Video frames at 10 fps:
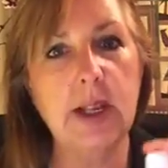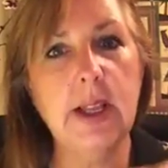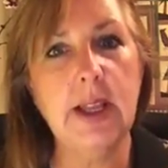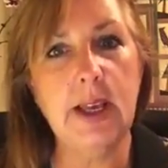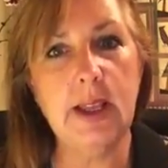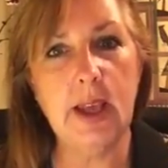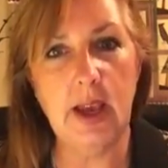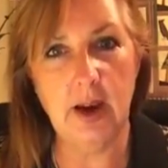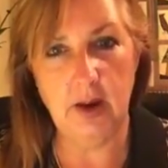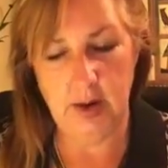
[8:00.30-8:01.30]
clean the
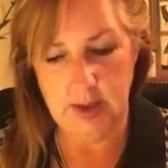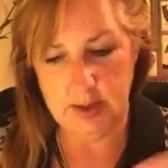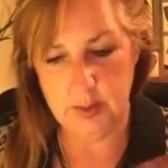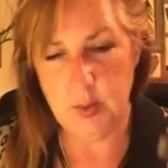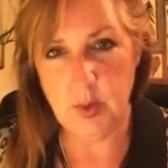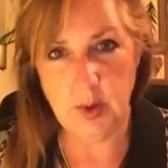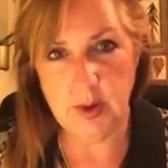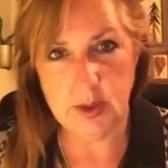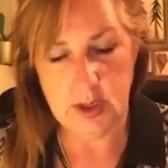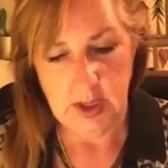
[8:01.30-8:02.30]
air and
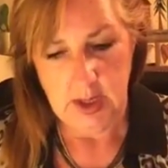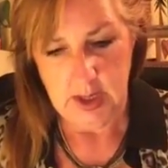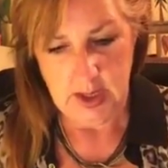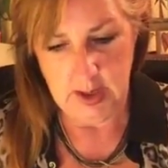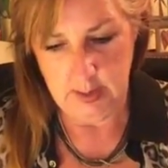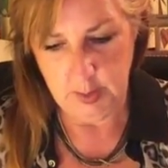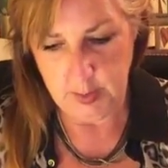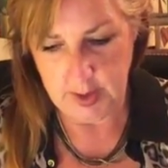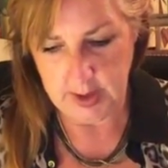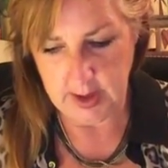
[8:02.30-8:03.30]
support your
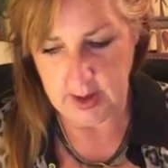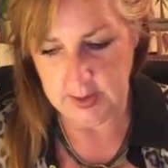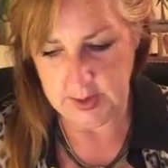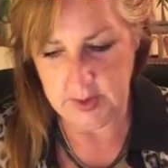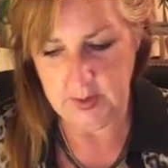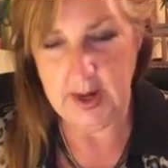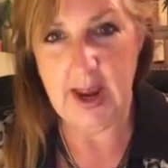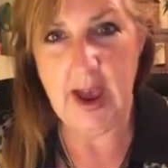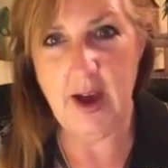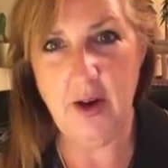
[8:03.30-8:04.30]
body also.
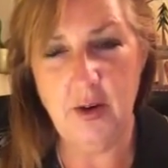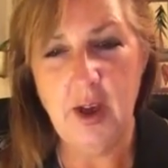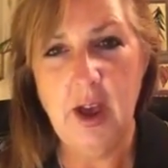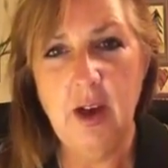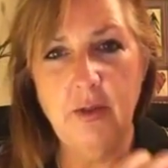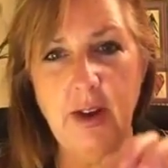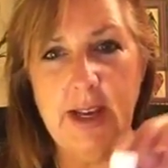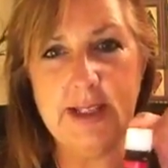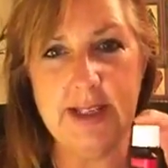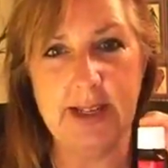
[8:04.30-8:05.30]
Now,
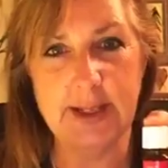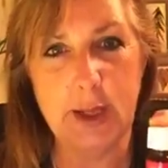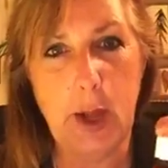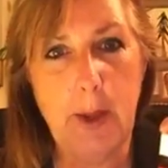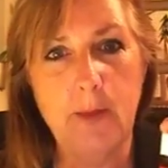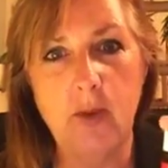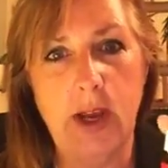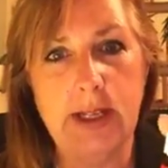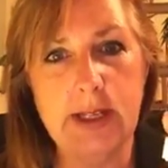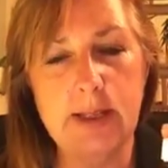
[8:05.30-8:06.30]
frankincense.
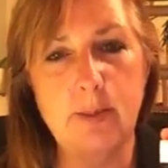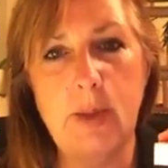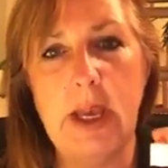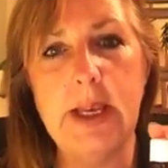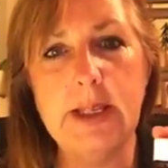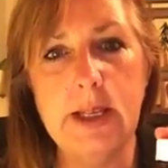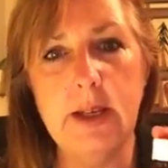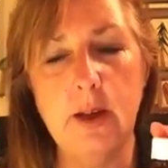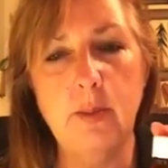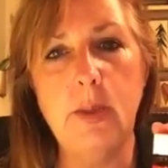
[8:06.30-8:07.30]
Frankincense is amazing,
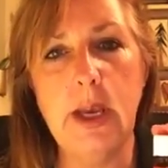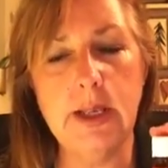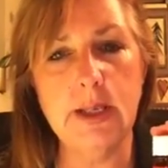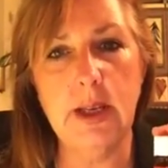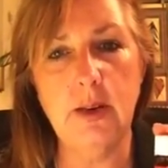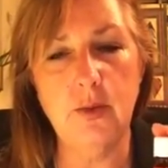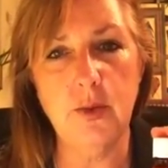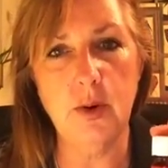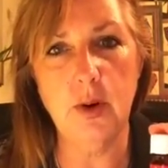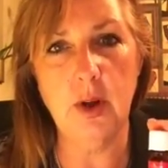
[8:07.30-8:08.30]
amazing
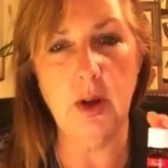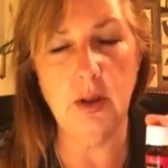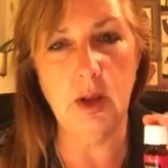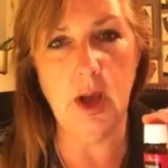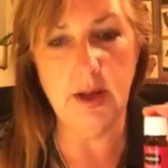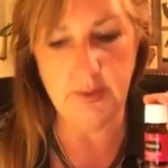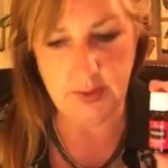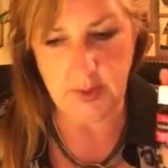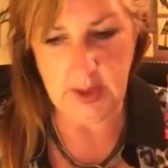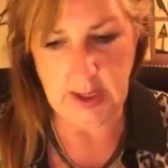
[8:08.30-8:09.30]
for a lot of
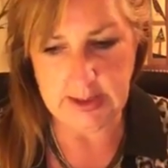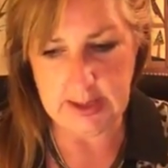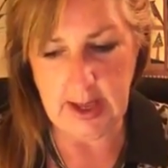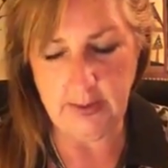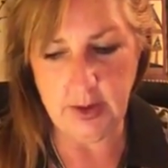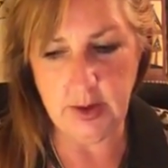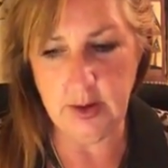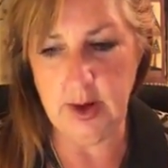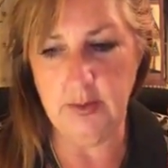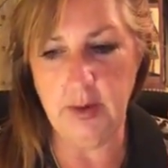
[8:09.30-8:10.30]
different things. Lavender
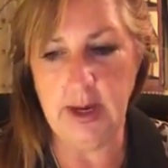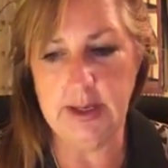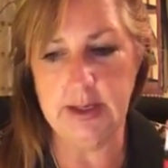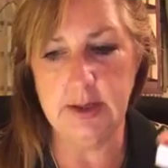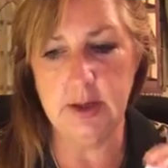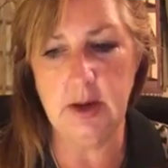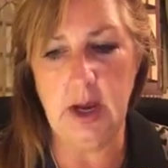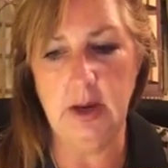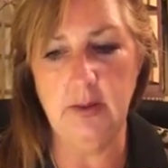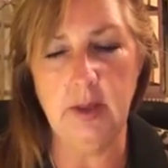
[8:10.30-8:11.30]
and frankincense are
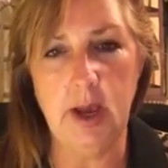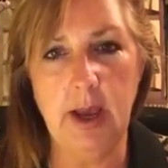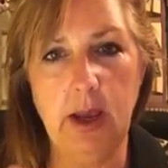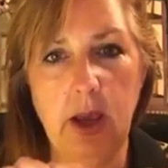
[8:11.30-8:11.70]
kind of like